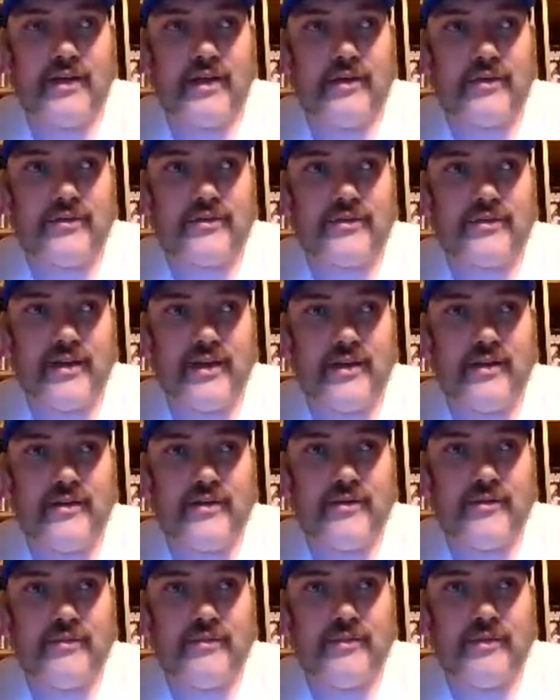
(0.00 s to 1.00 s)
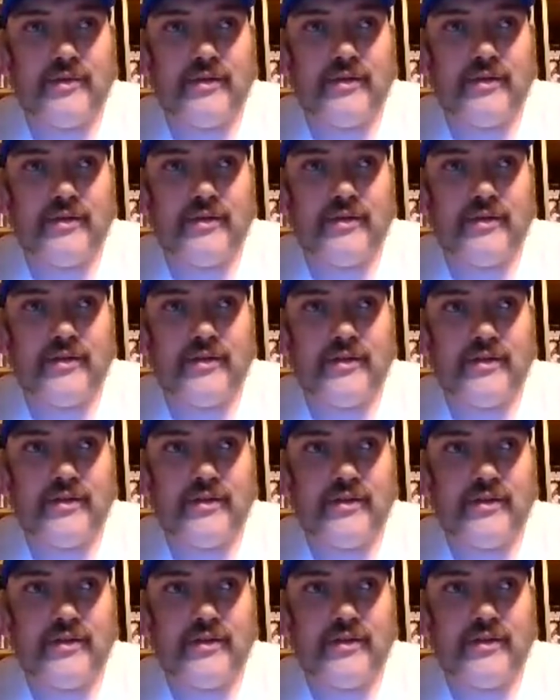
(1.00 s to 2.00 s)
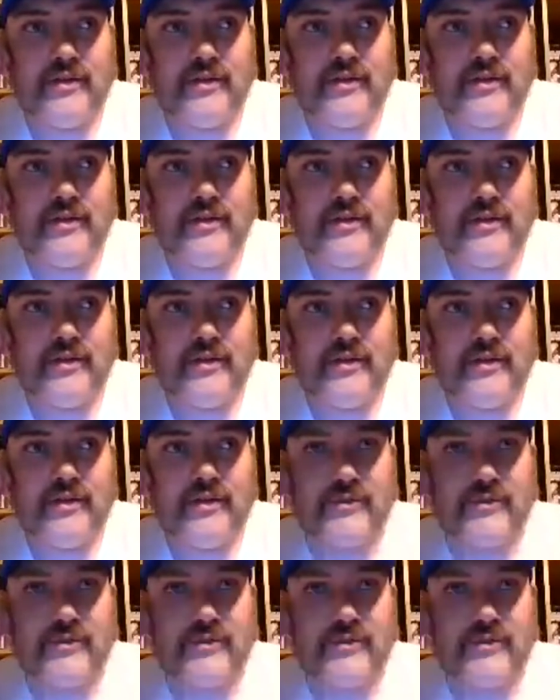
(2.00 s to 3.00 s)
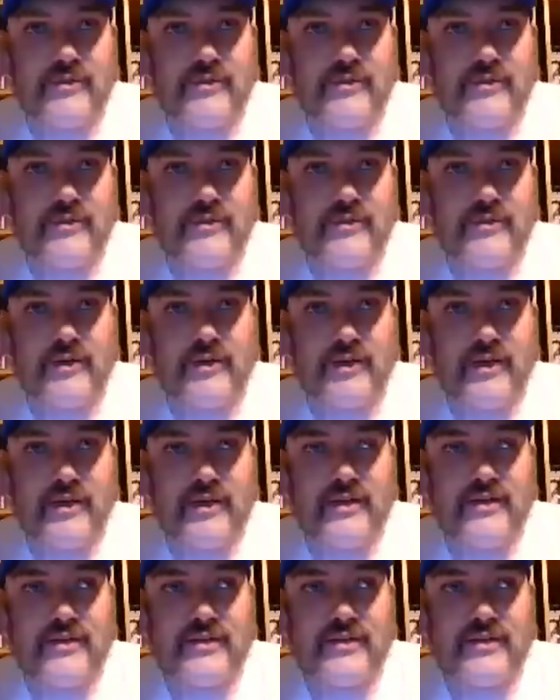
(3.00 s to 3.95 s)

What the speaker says: It was him, and it was them two